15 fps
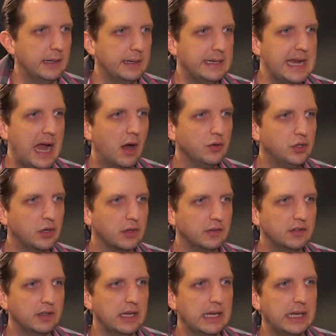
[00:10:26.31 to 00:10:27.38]
Now you can
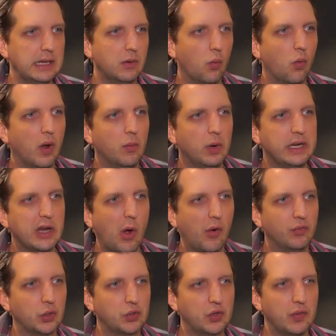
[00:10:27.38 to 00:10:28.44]
see when we go
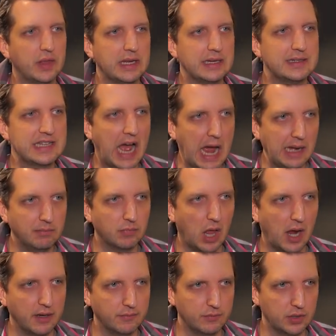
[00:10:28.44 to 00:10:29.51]
over to the
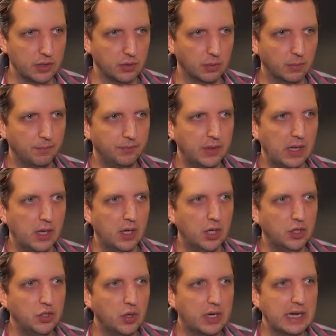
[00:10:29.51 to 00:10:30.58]
timeline view,
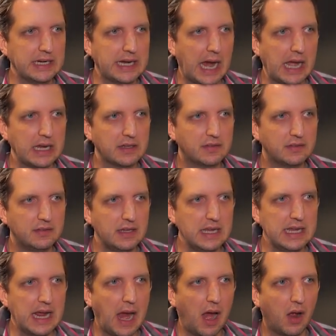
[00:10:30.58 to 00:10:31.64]
you can kind of
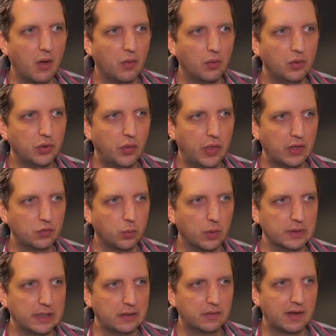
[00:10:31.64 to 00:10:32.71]
see how this
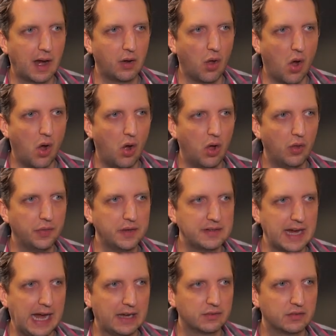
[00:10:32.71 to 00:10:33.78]
will list out all the
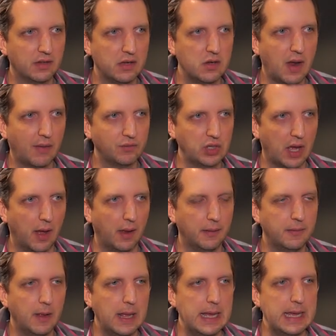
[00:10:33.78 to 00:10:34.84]
tasks that you have done.